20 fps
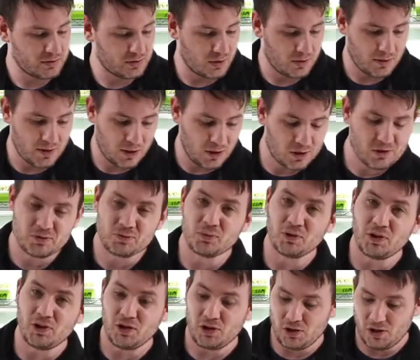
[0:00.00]
So it looks
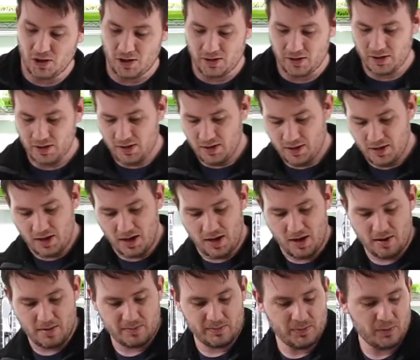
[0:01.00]
really good. We
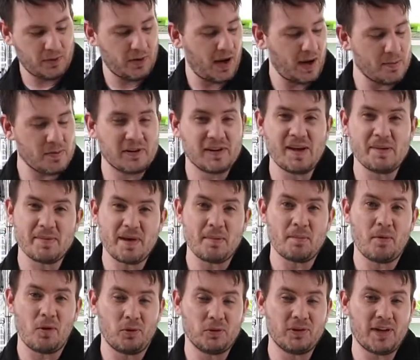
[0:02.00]
were able to keep
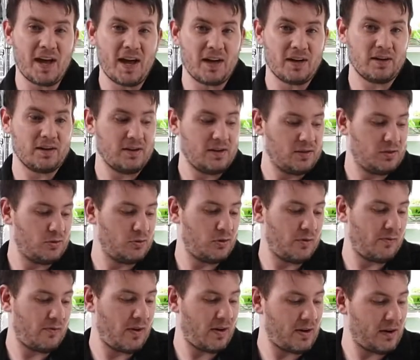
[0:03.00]
that mold down to
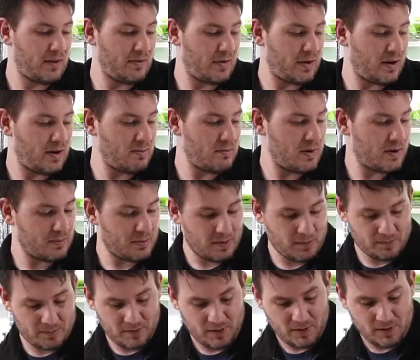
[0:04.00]
a very, very
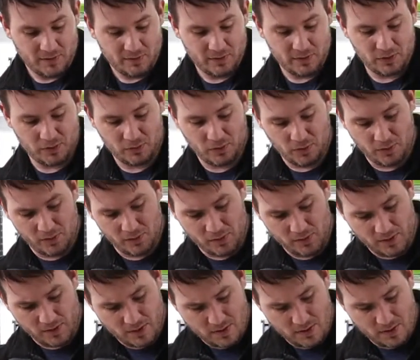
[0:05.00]
minimum for the grow.